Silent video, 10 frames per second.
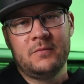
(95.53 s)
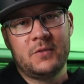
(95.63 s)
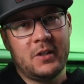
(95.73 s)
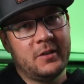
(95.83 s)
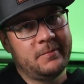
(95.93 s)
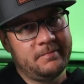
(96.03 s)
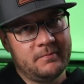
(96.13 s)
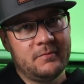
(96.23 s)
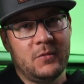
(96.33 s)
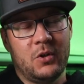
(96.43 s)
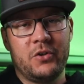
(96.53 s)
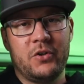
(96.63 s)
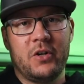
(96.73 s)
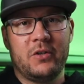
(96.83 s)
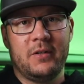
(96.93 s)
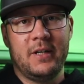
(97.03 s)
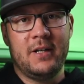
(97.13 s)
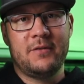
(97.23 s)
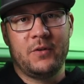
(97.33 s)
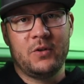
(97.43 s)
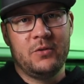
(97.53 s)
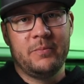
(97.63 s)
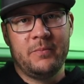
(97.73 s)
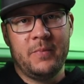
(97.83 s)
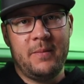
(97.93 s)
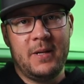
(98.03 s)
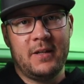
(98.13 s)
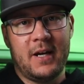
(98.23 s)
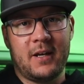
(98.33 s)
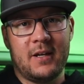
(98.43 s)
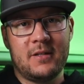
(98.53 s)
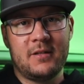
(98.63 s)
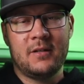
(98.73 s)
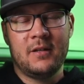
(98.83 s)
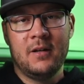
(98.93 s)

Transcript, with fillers: So, on road it is for you, maybe in that case.